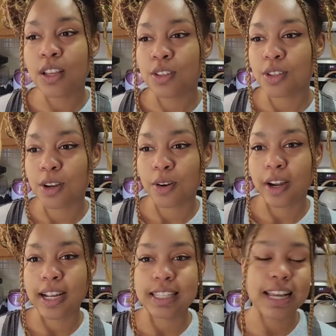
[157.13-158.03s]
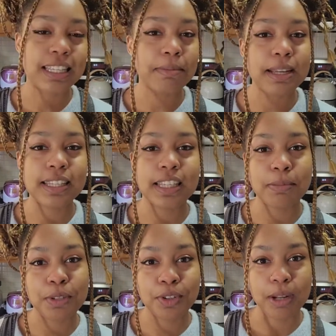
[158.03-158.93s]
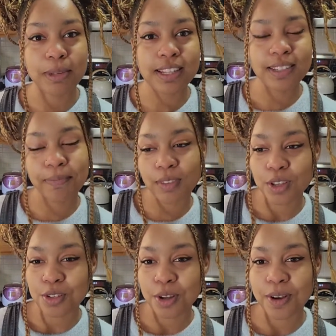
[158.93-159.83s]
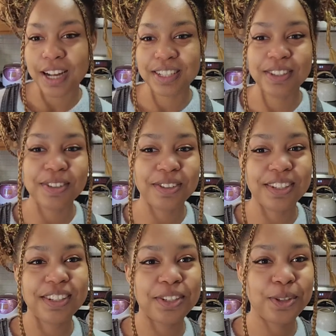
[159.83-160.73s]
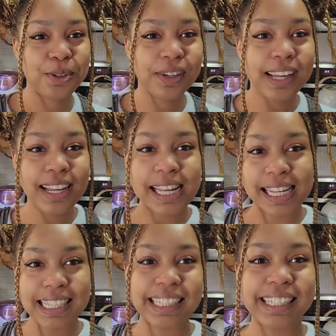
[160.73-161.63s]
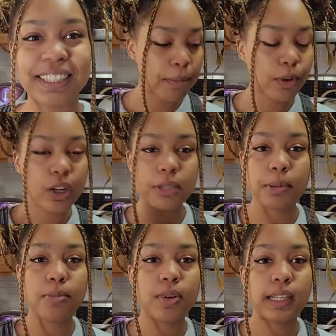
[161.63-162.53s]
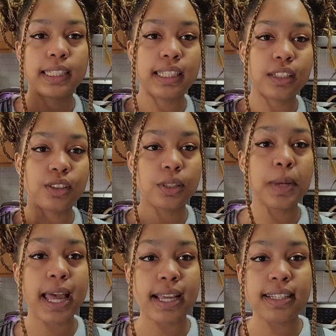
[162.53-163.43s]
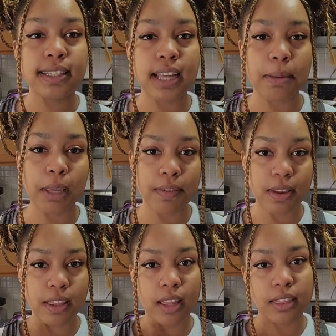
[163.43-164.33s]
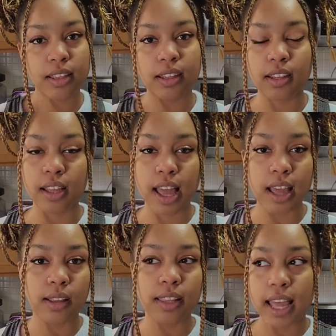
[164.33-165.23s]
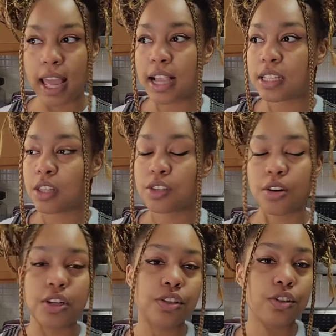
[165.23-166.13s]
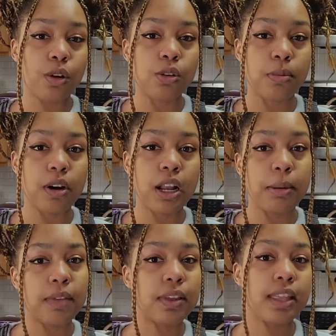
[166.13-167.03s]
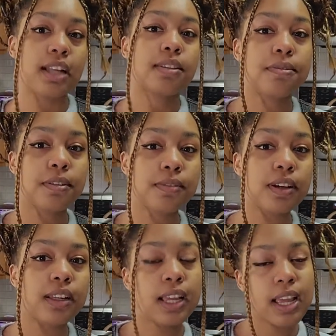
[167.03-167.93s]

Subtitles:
So I guess last name basis is Mr. Tumnus. So I chose to do his dish. I'm going to be boiling two eggs. I'm giving like the eggs and the sardines and toast part, I'm giving that to Fifa.